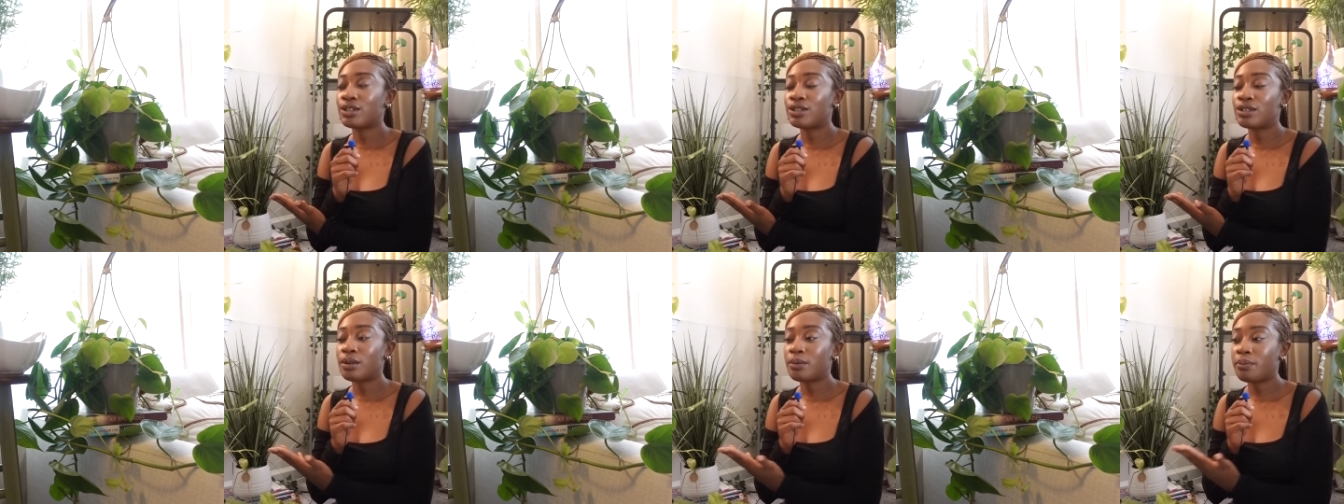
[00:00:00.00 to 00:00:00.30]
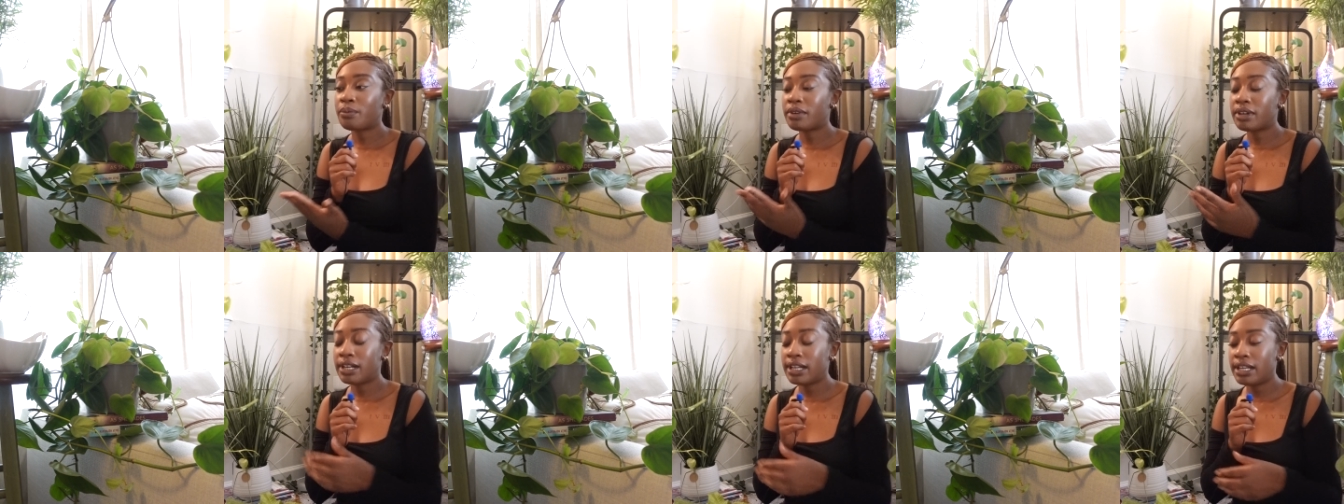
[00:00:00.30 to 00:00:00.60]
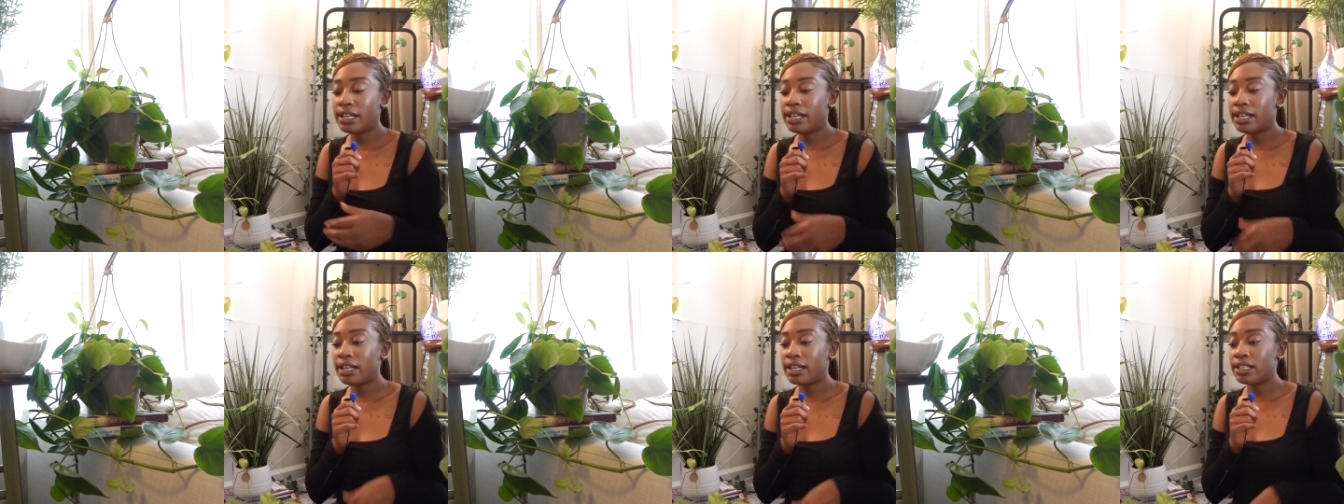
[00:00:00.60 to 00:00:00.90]
so
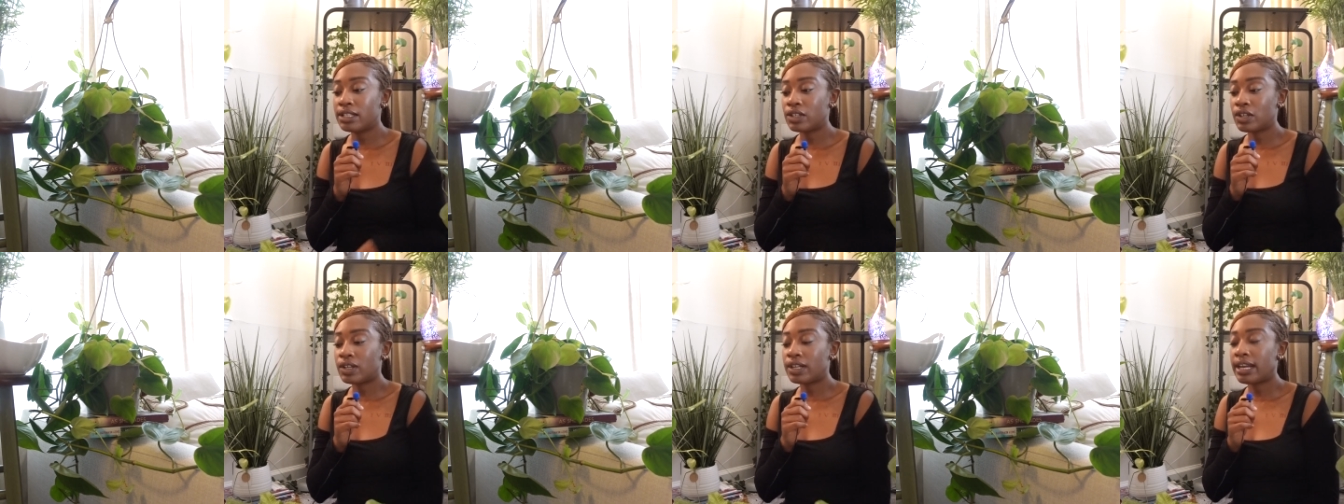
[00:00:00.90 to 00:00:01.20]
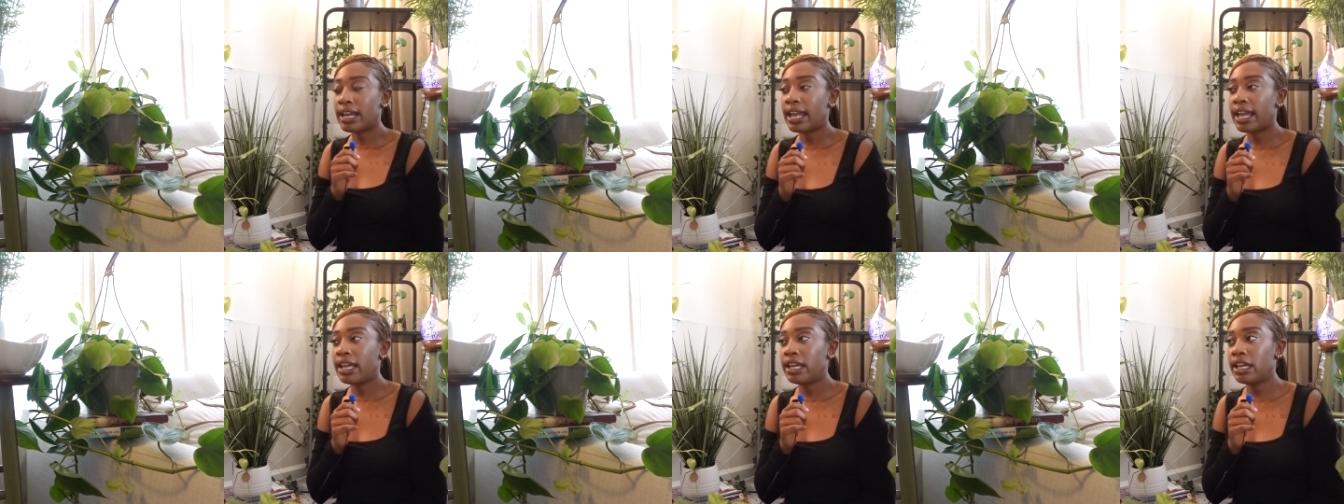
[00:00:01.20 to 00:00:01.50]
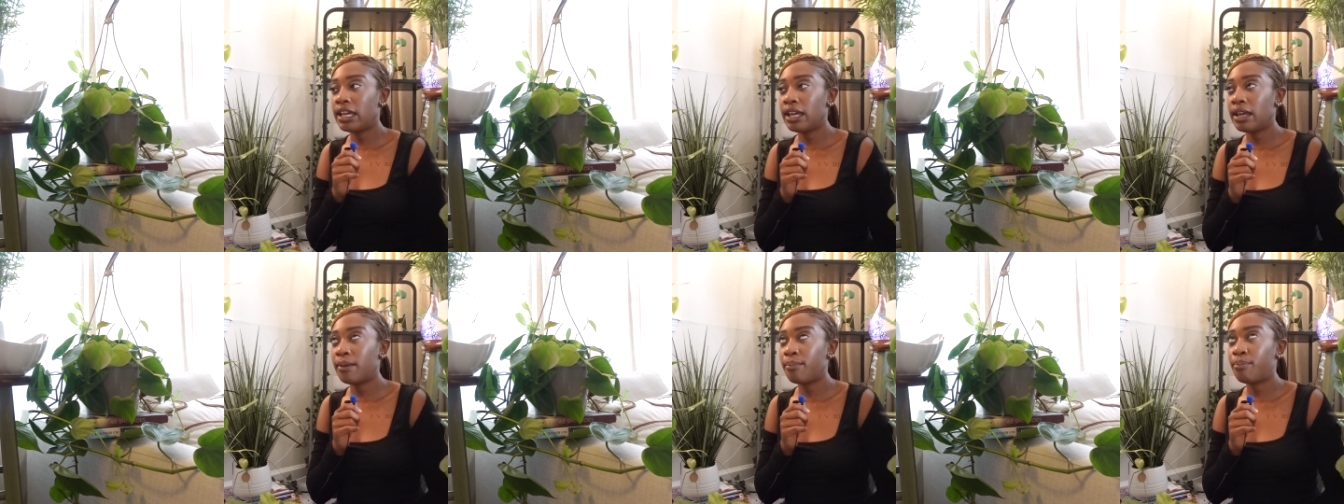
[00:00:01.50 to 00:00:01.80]
pretty. It's called a
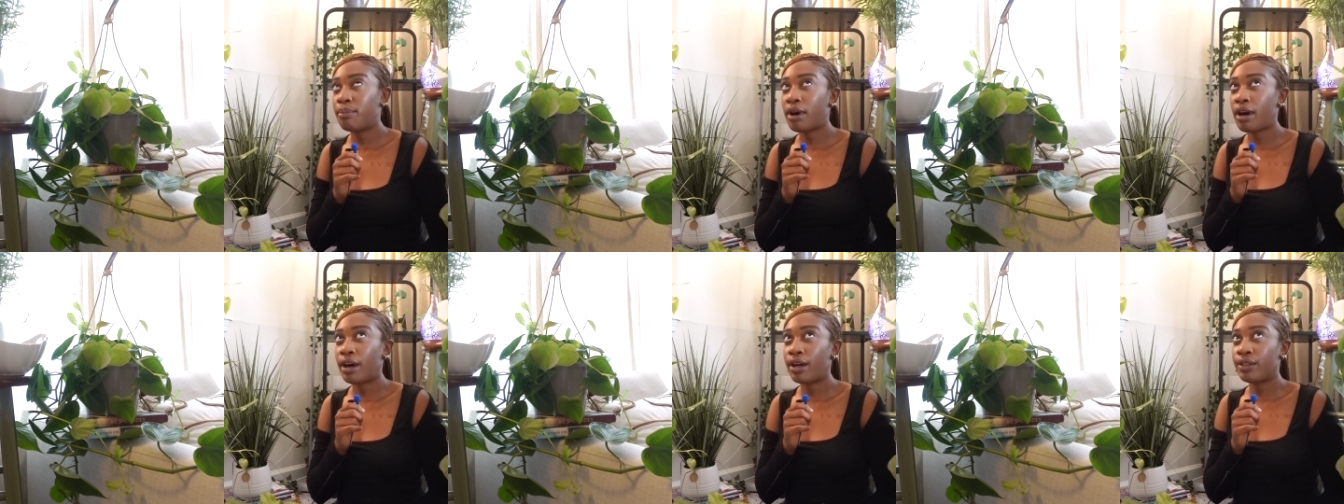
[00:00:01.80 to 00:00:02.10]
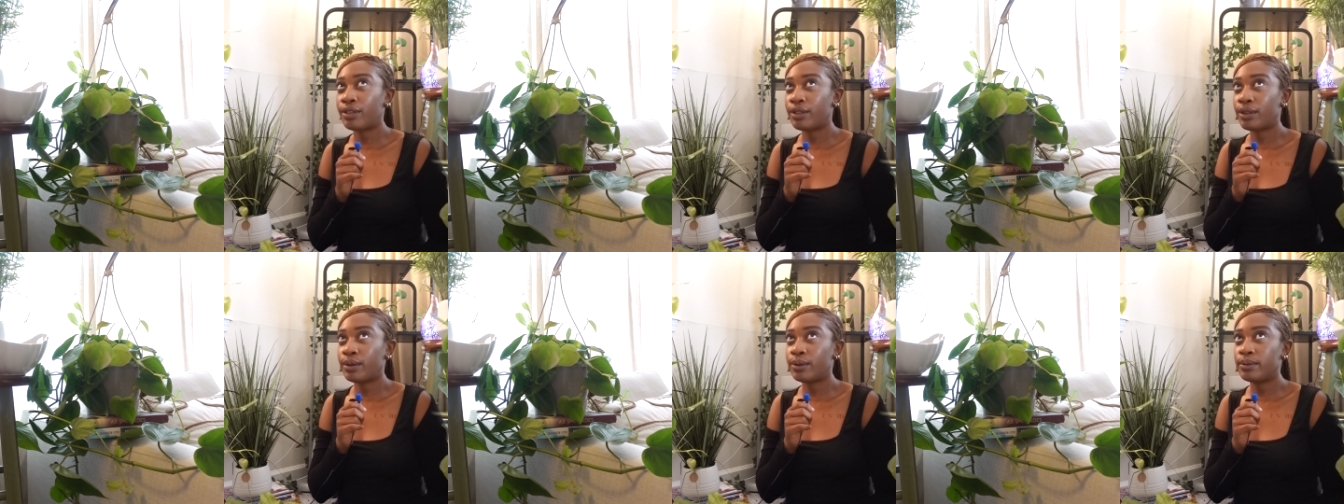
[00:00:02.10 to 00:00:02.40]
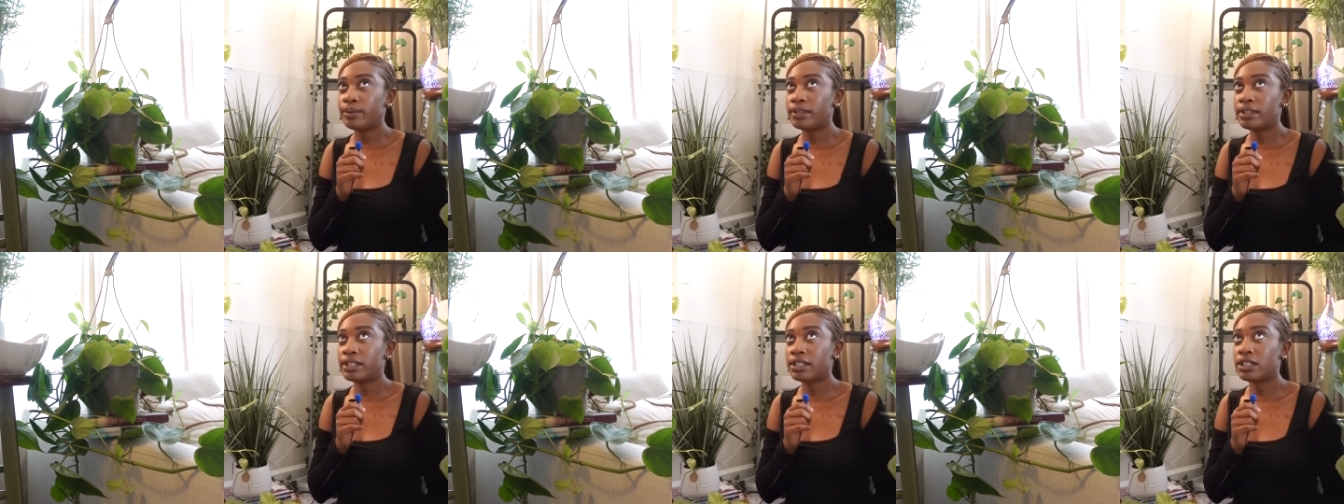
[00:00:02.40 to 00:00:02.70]
hanging
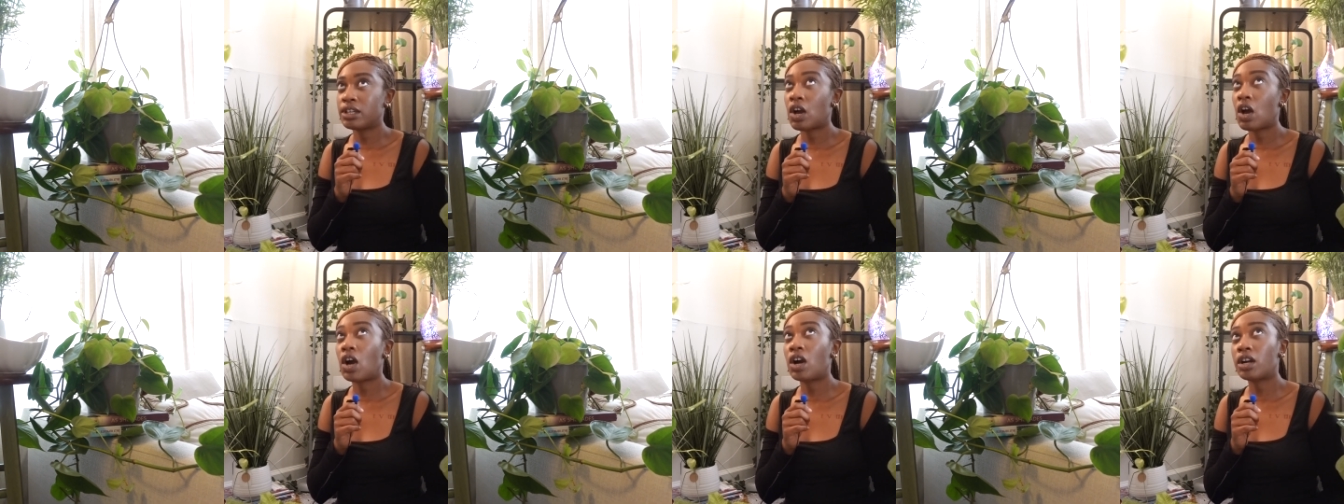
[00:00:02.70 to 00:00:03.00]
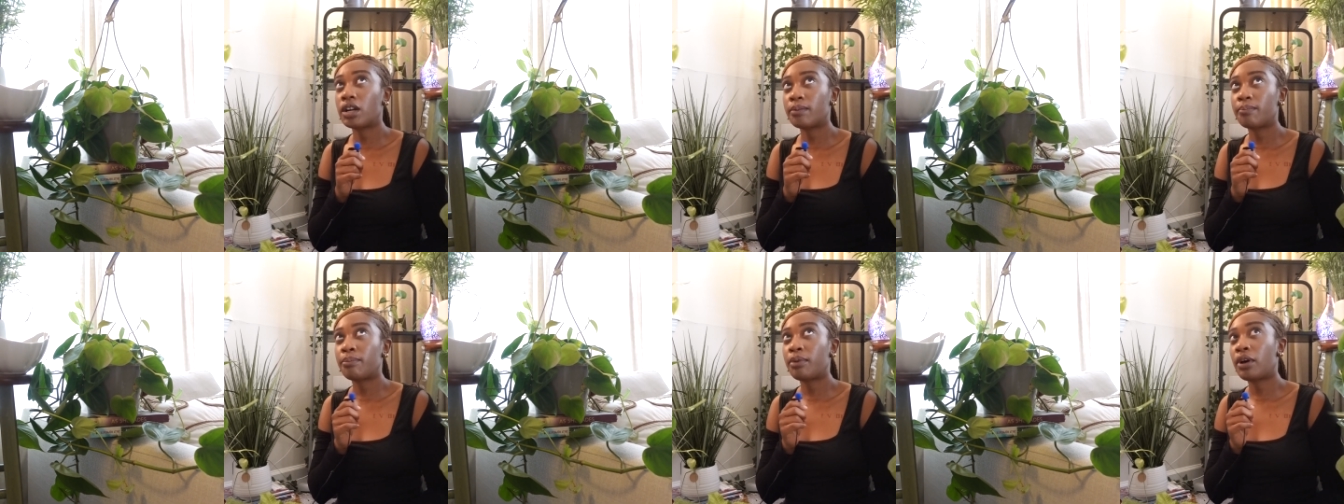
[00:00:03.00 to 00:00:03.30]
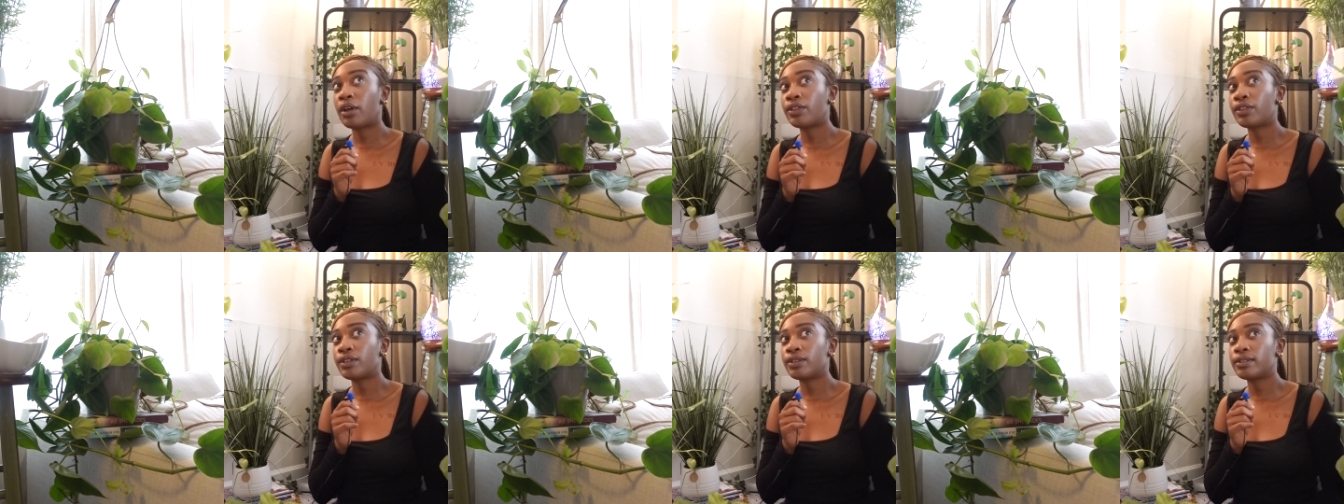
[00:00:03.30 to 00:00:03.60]
pothos, heart
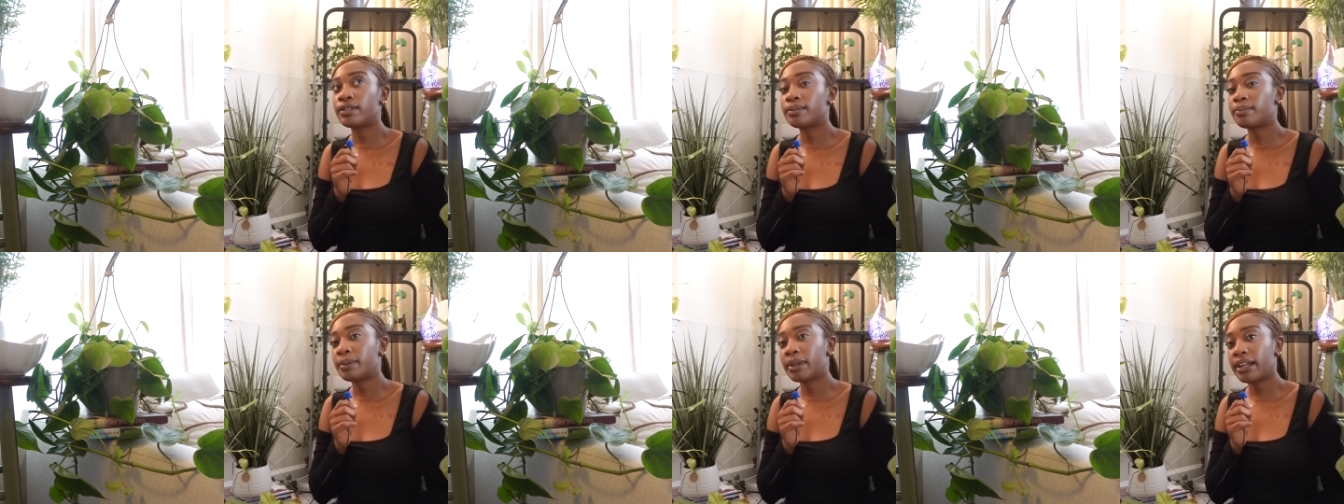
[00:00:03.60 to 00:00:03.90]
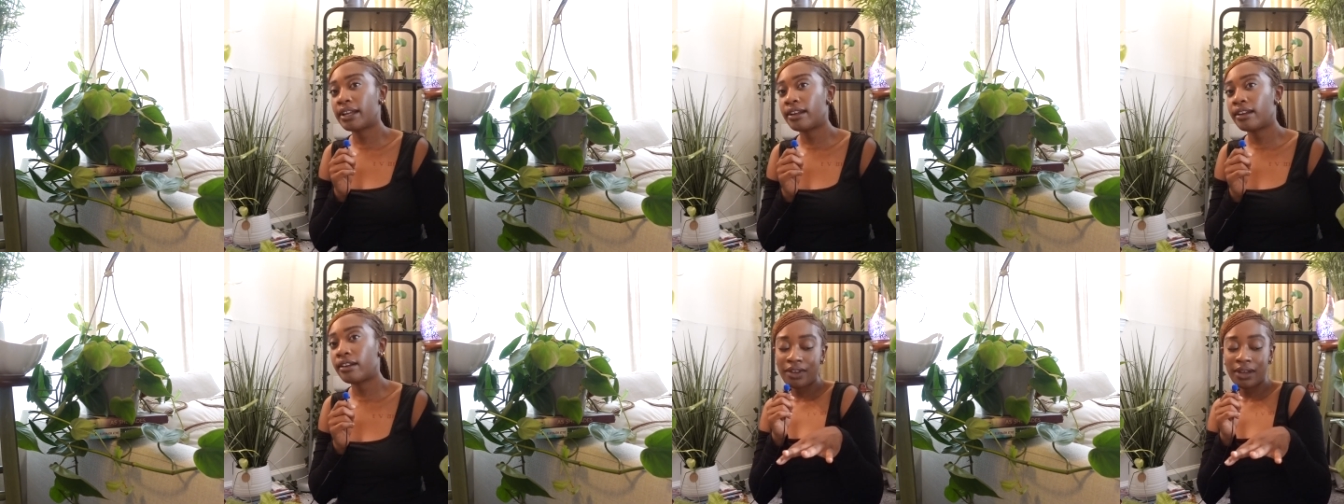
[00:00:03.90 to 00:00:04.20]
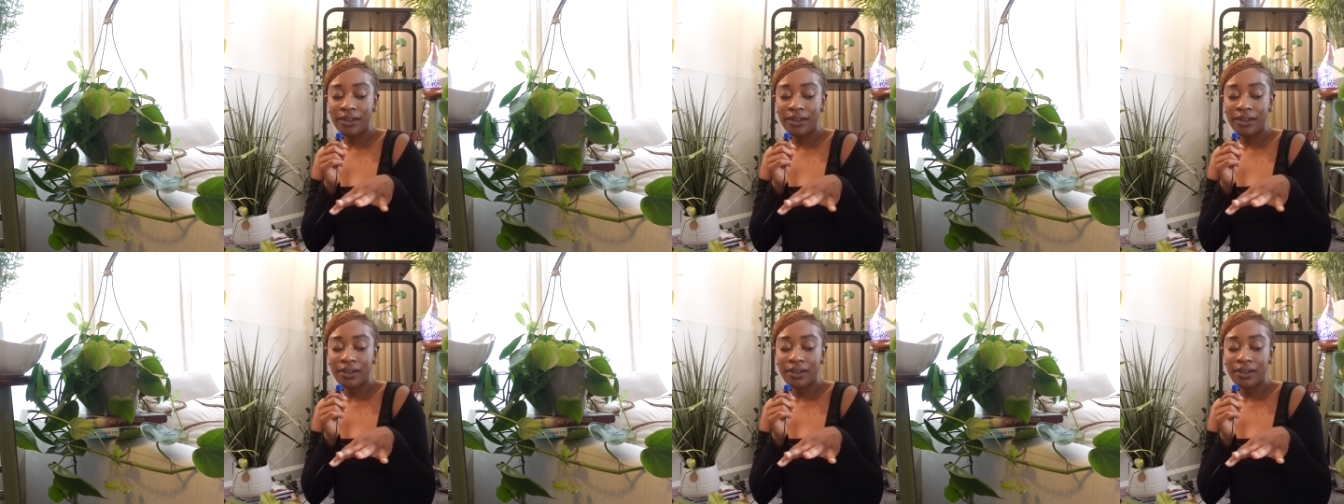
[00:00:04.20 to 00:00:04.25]
pothos plant.